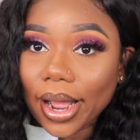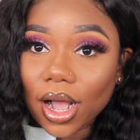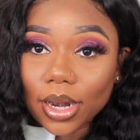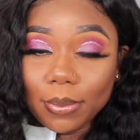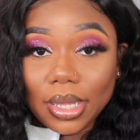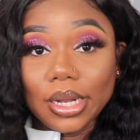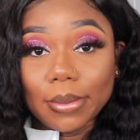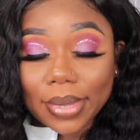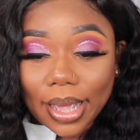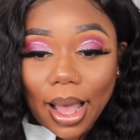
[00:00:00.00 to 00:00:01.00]
I got a
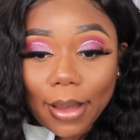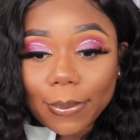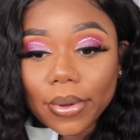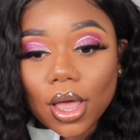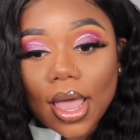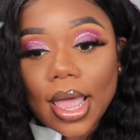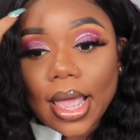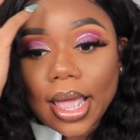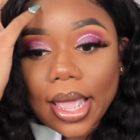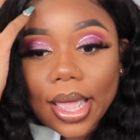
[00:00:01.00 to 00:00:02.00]
medium cap,
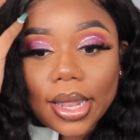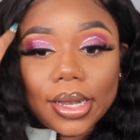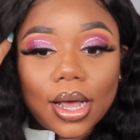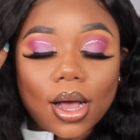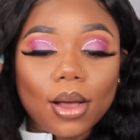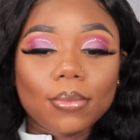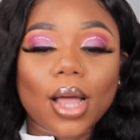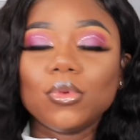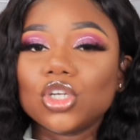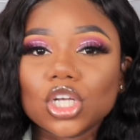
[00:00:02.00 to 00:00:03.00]
and
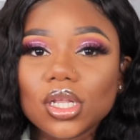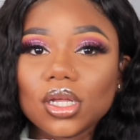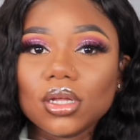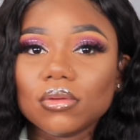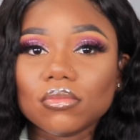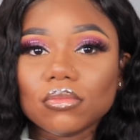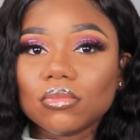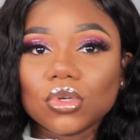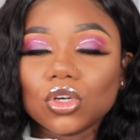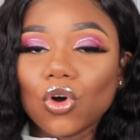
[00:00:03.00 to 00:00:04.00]
I'm usually
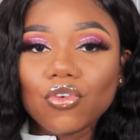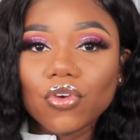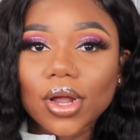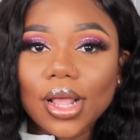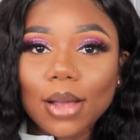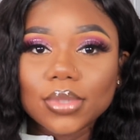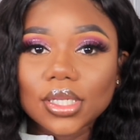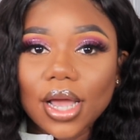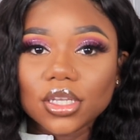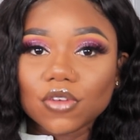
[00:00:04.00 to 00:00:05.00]
go for a cap
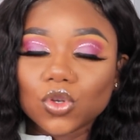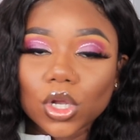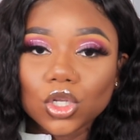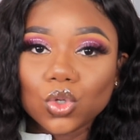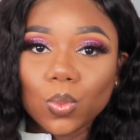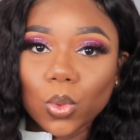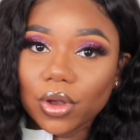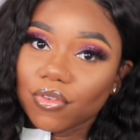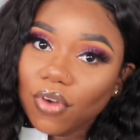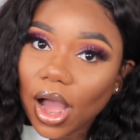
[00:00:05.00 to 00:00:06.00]
size of
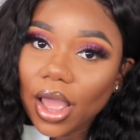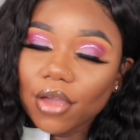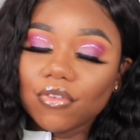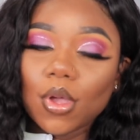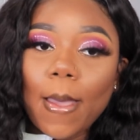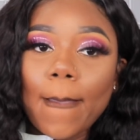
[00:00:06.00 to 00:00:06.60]
22.5,